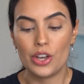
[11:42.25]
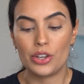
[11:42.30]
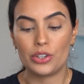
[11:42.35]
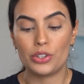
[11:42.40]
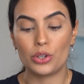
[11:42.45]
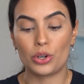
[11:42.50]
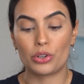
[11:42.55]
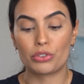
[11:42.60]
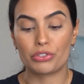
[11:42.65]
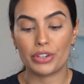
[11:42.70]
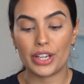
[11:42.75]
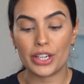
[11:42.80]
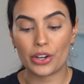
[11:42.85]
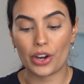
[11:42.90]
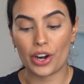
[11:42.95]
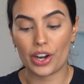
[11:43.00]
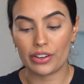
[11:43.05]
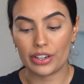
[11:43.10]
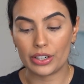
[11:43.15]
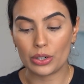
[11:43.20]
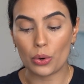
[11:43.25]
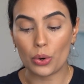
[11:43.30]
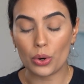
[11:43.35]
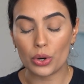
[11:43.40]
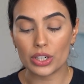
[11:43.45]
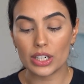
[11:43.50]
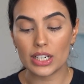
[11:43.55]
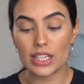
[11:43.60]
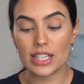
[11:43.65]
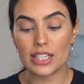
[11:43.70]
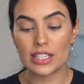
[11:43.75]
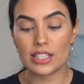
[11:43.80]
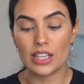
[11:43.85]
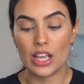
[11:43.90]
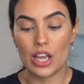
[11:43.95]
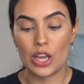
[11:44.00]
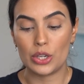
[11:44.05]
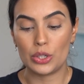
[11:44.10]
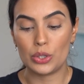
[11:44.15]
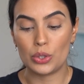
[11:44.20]
your recurring orders,
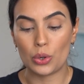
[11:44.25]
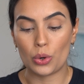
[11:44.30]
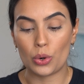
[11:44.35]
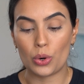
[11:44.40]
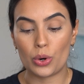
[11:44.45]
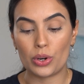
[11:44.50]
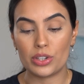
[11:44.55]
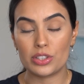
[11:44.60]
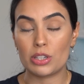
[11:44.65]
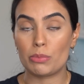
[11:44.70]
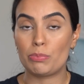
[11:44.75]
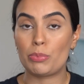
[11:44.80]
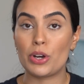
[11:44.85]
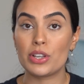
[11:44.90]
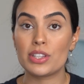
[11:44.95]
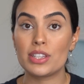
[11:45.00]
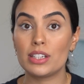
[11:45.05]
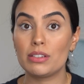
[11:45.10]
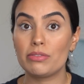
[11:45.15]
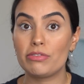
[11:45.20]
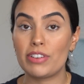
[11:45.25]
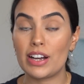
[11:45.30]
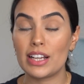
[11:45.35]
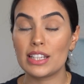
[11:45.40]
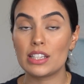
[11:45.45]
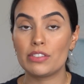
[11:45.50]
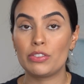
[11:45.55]
your deposit funds.